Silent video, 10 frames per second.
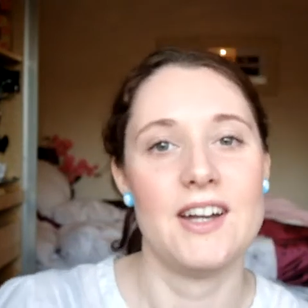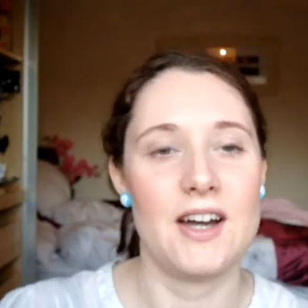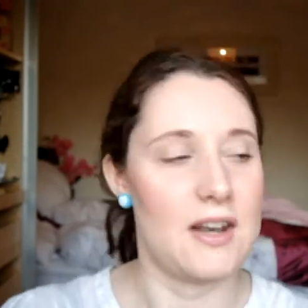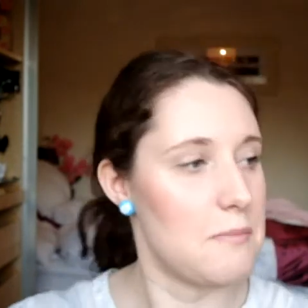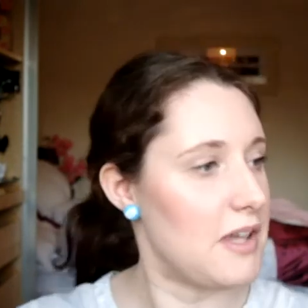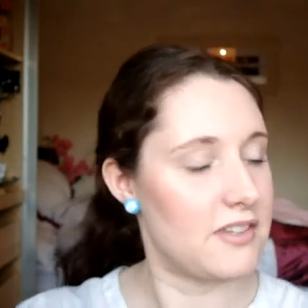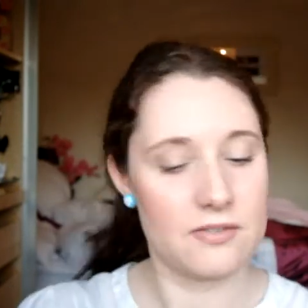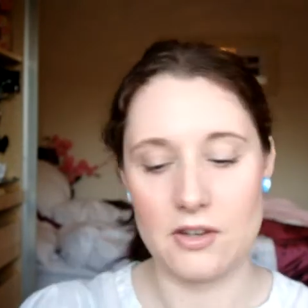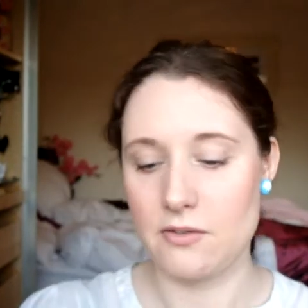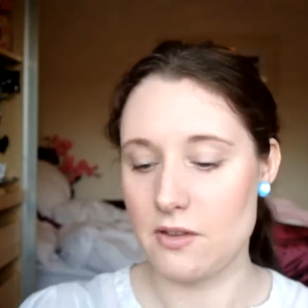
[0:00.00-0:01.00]
and I missed
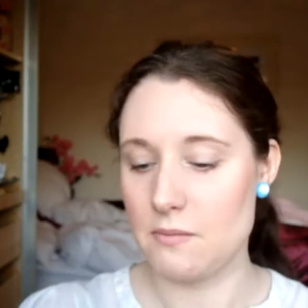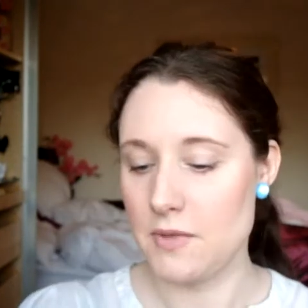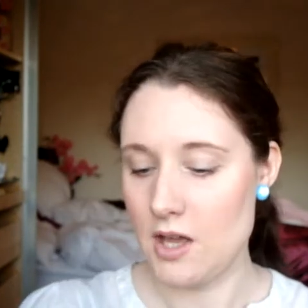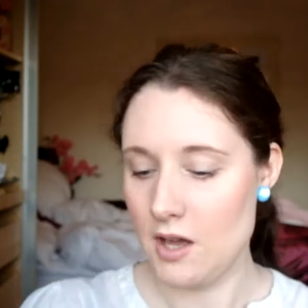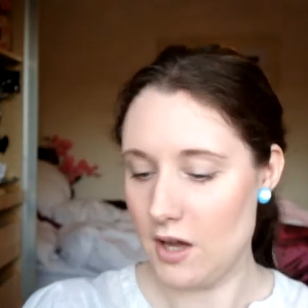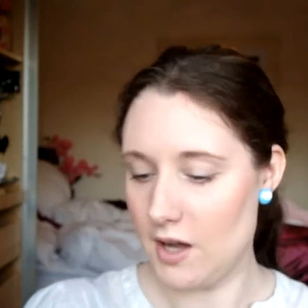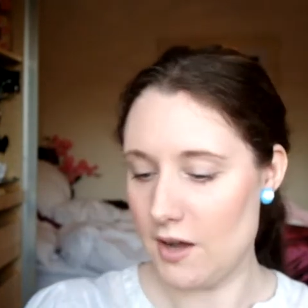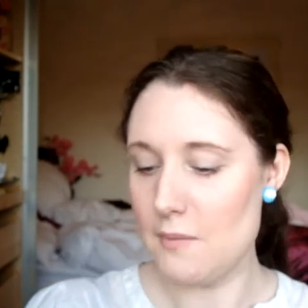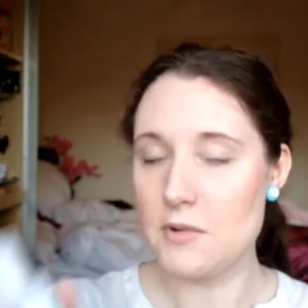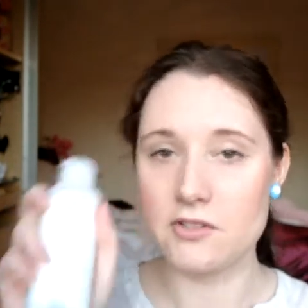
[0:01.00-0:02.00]
a few of them.
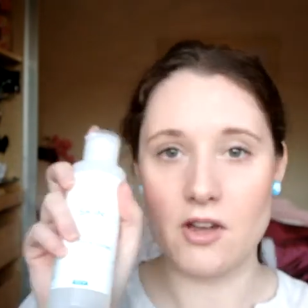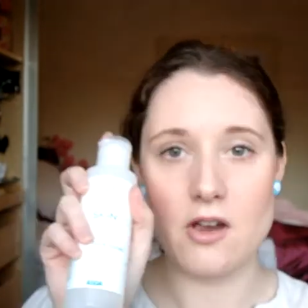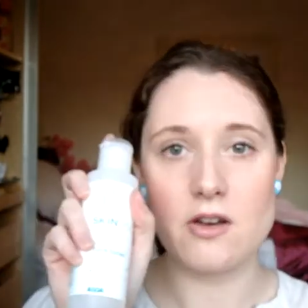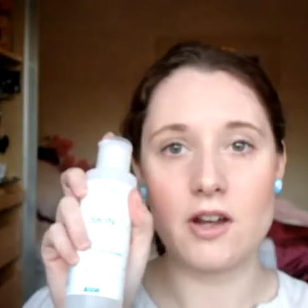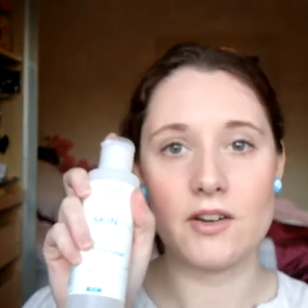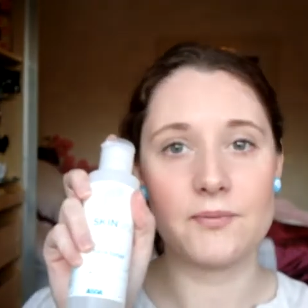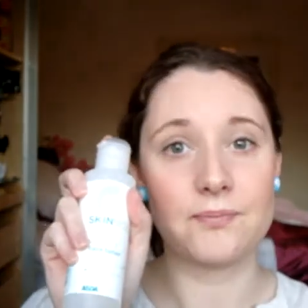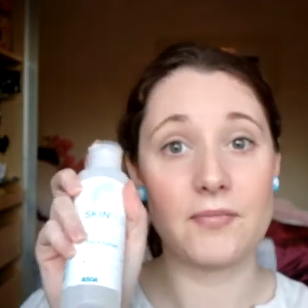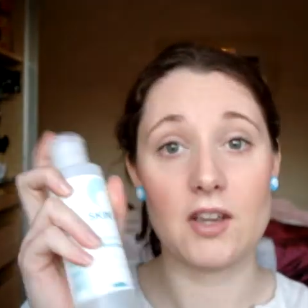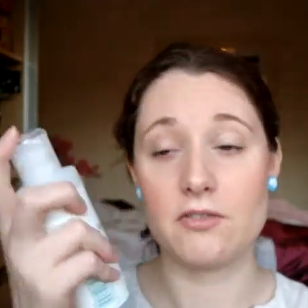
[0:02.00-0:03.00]
Toner
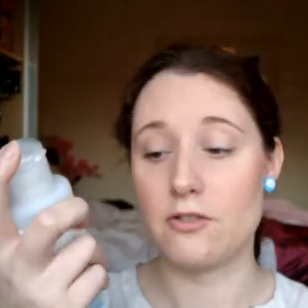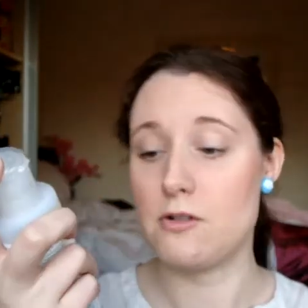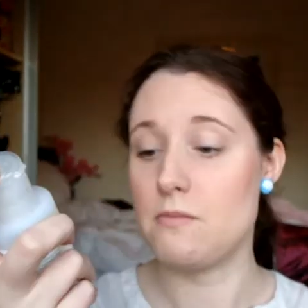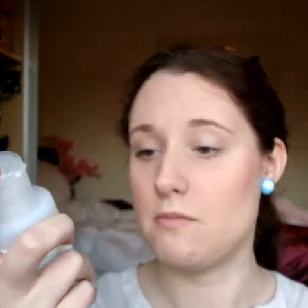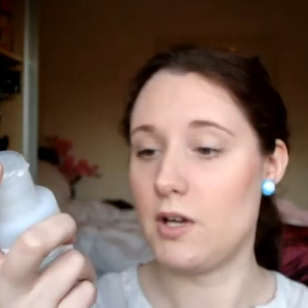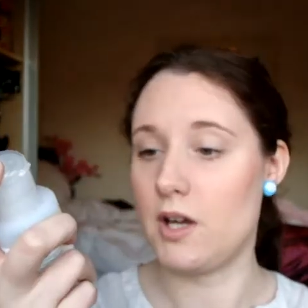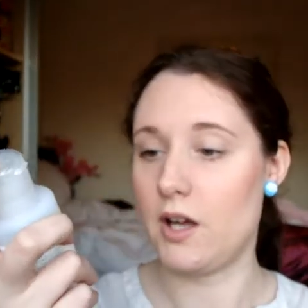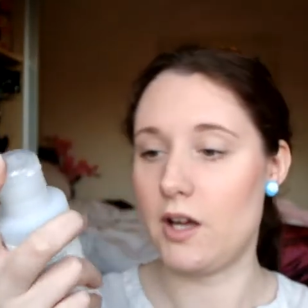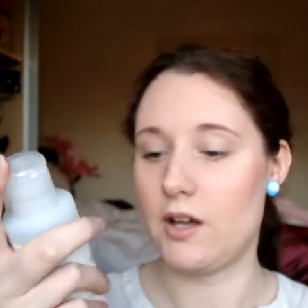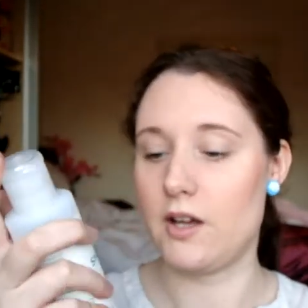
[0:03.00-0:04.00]
from
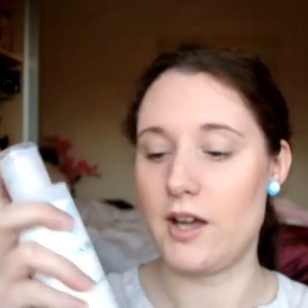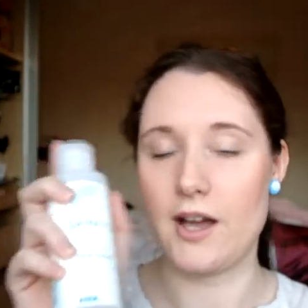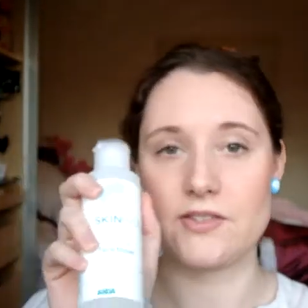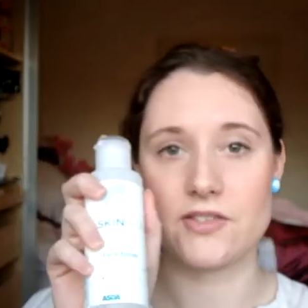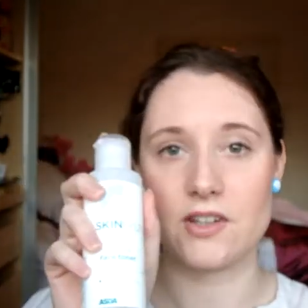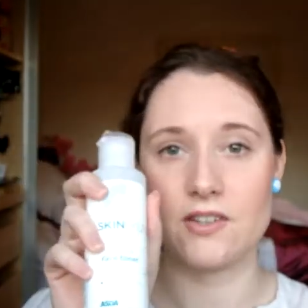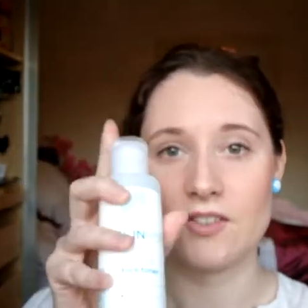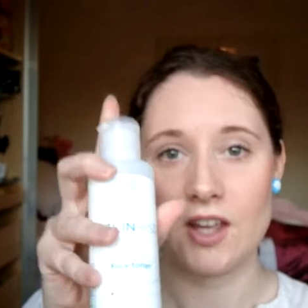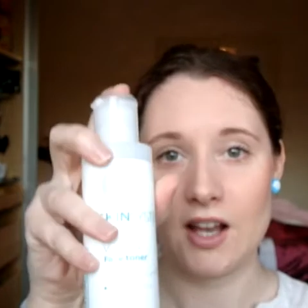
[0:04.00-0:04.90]
Asda.